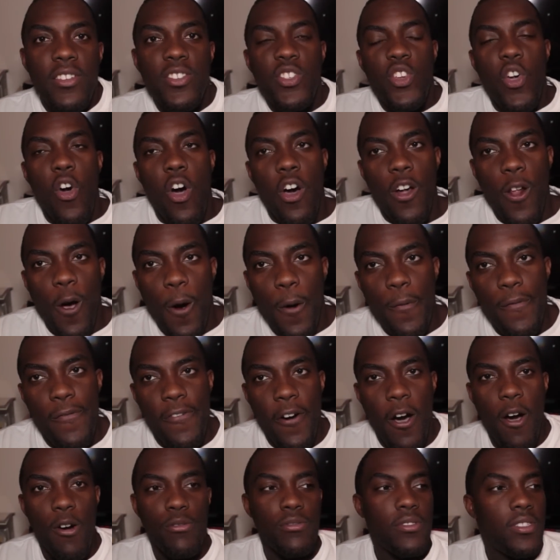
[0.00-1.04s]
What's going on
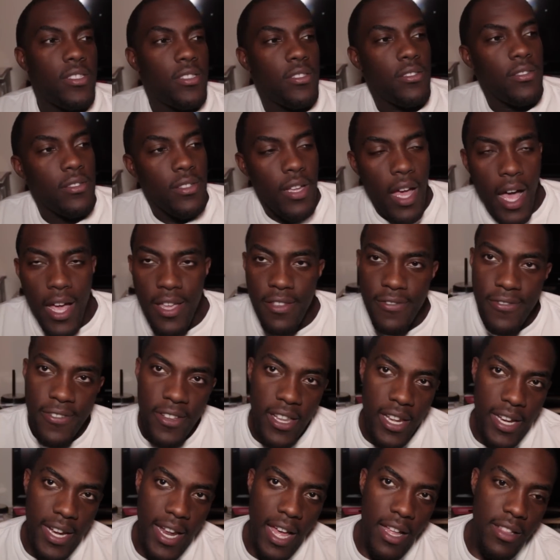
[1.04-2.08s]
folks? How you
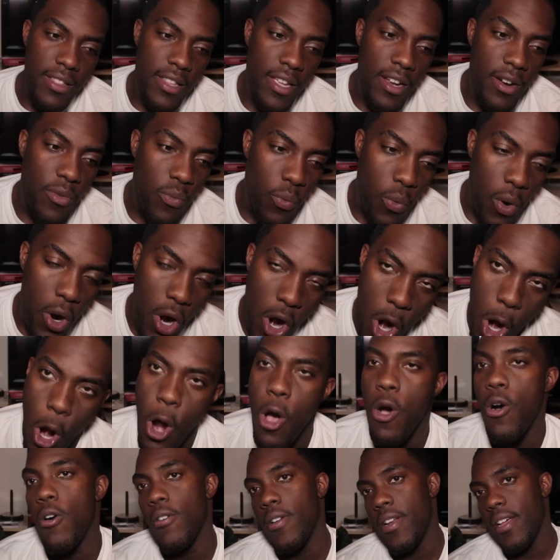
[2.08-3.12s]
feeling out there
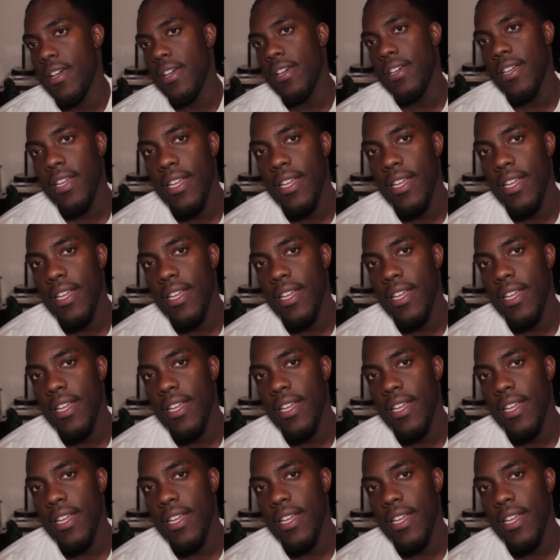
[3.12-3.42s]
world?